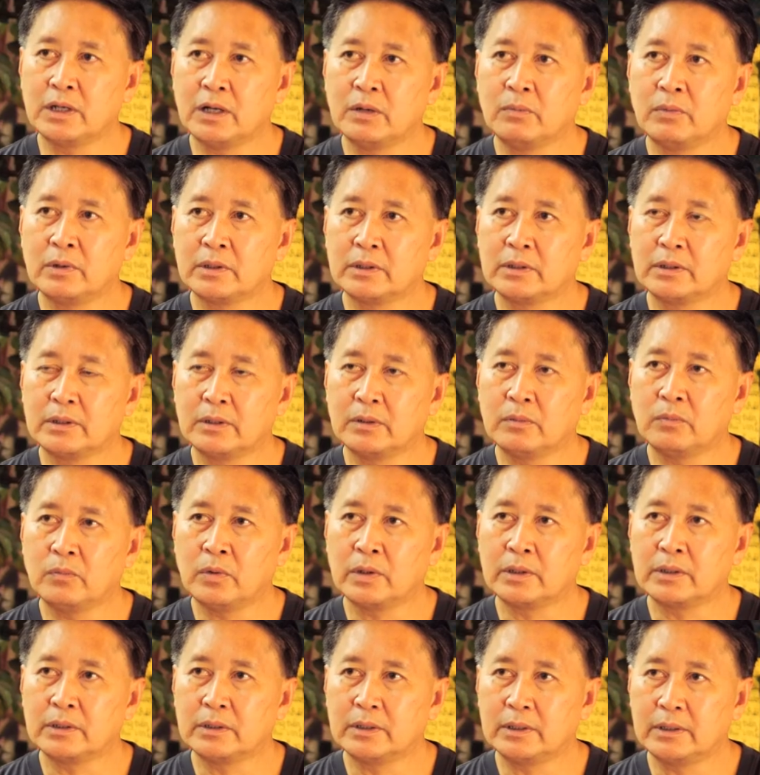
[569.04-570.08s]
know, what,
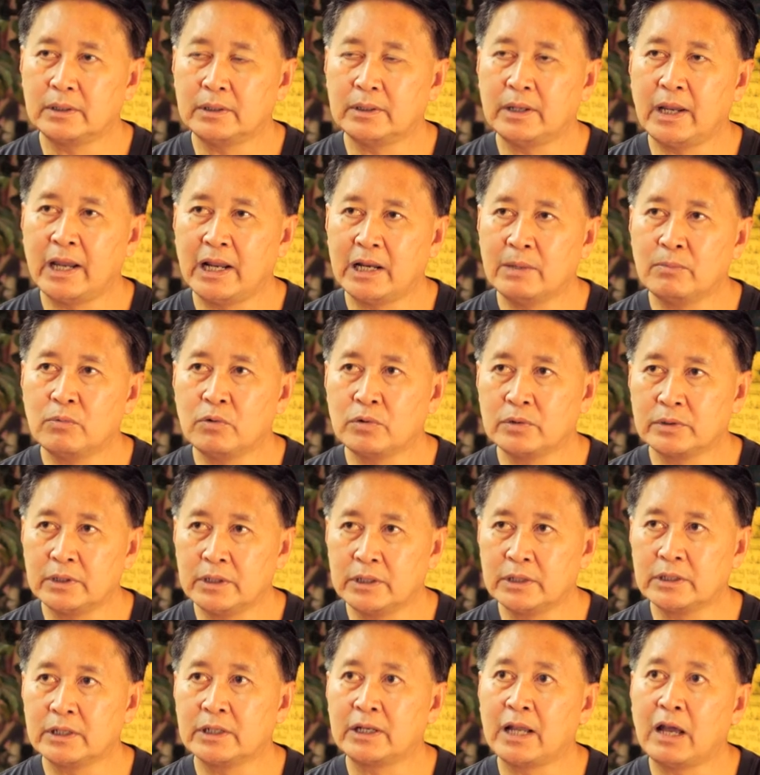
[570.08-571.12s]
what animals
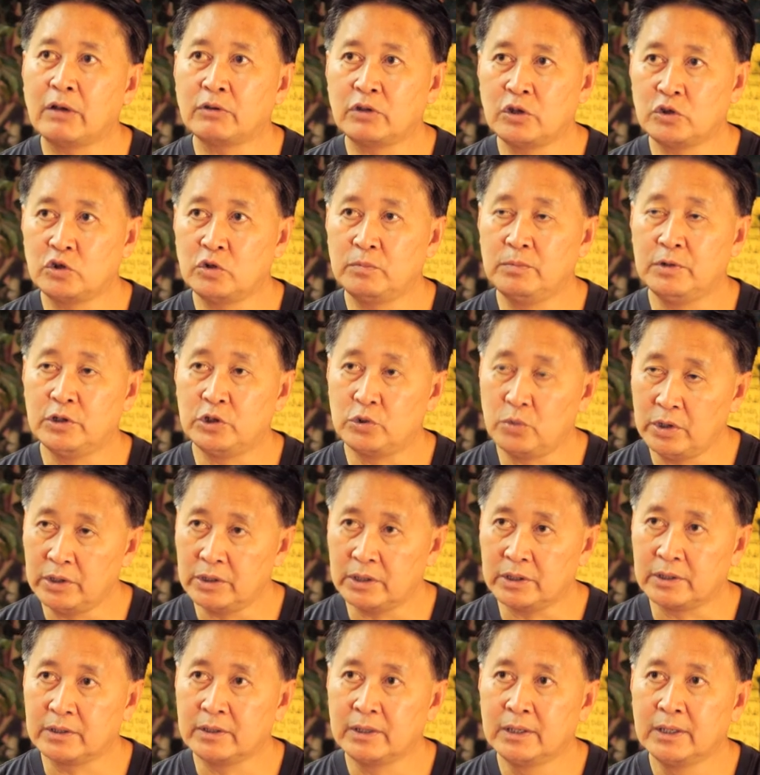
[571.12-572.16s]
is and how they should be
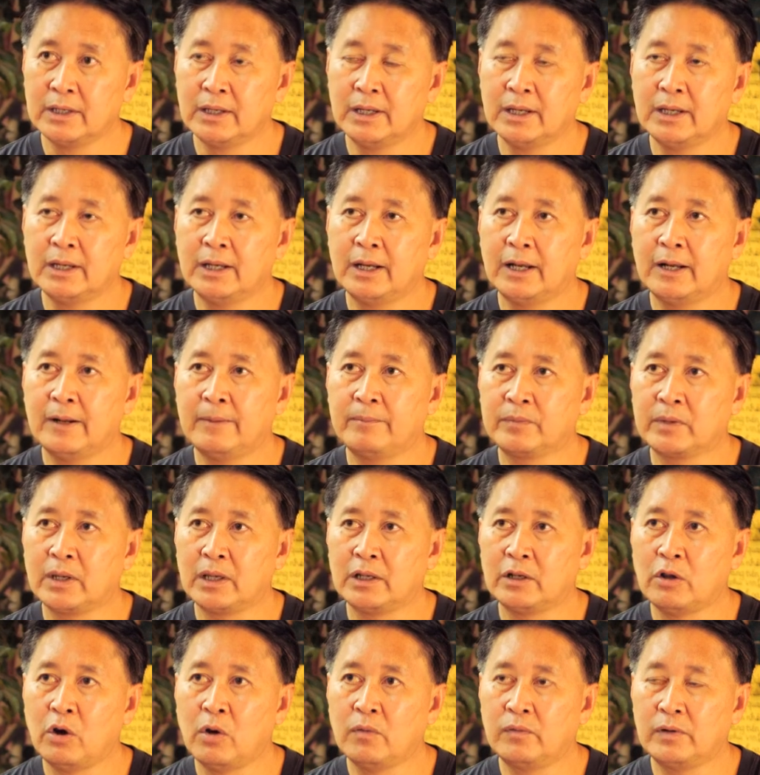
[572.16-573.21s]
treated, um,
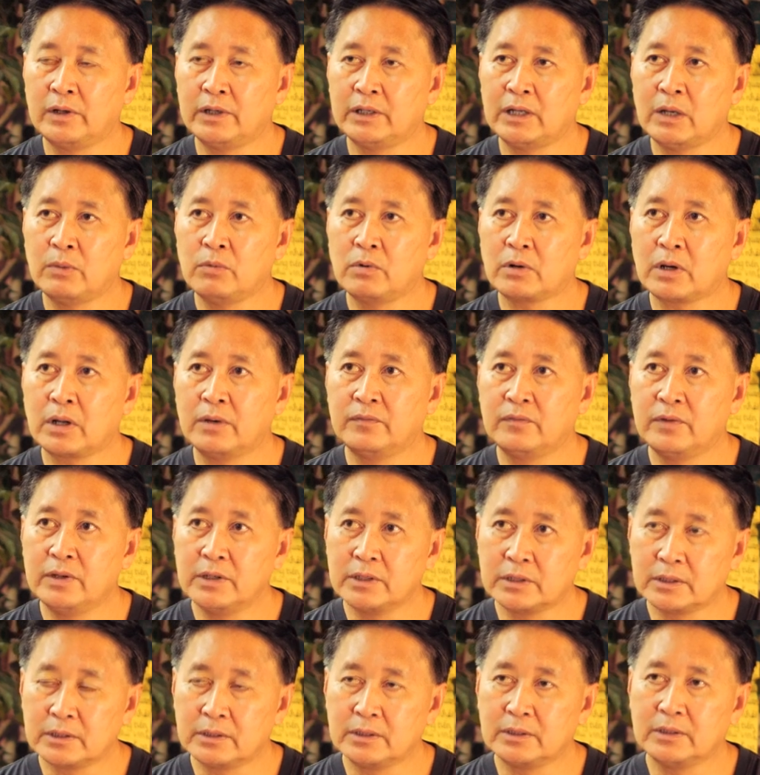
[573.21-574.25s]
and hopefully that will
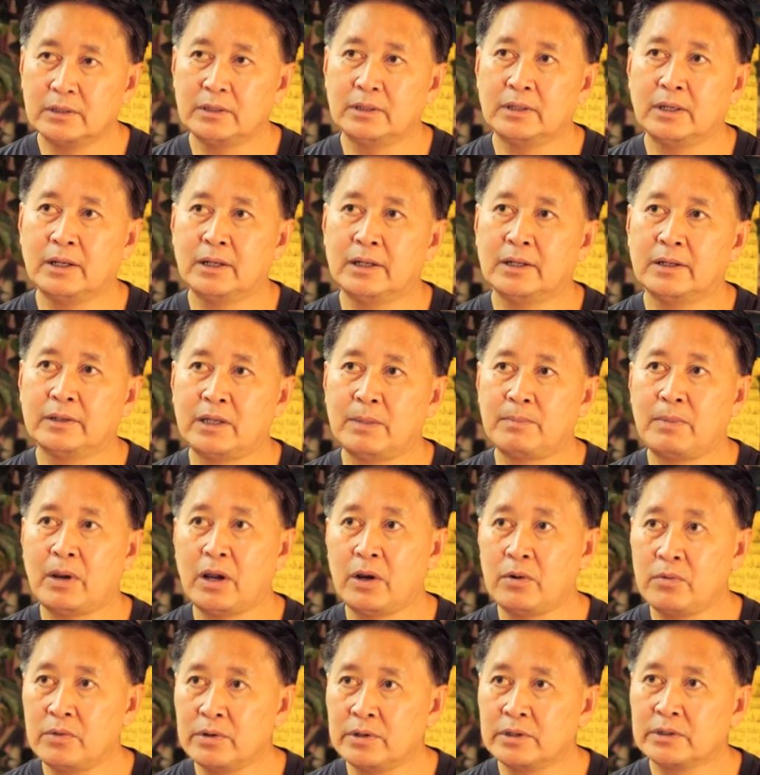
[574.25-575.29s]
convince uh, their
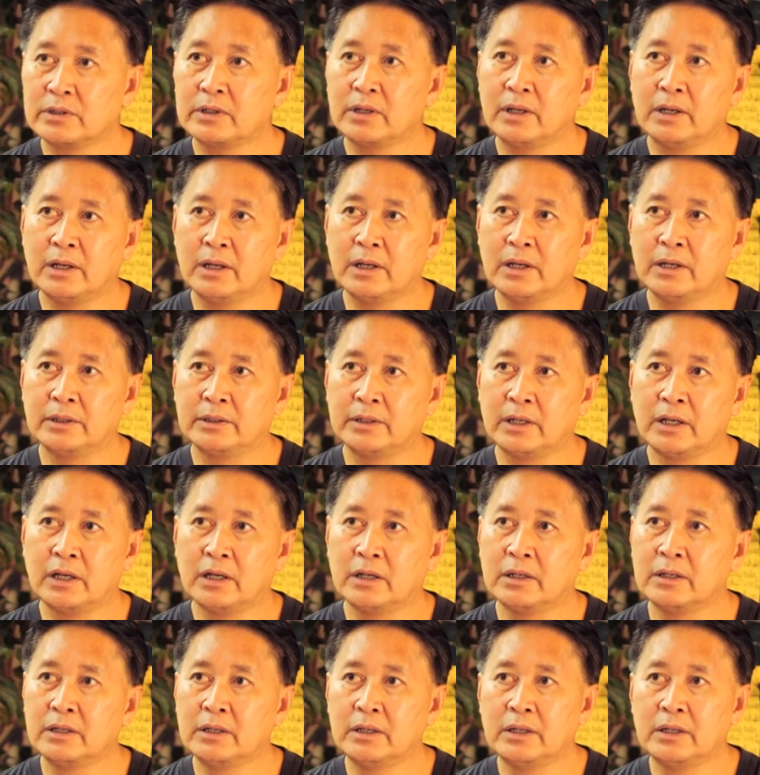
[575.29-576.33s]
parents, uh, their,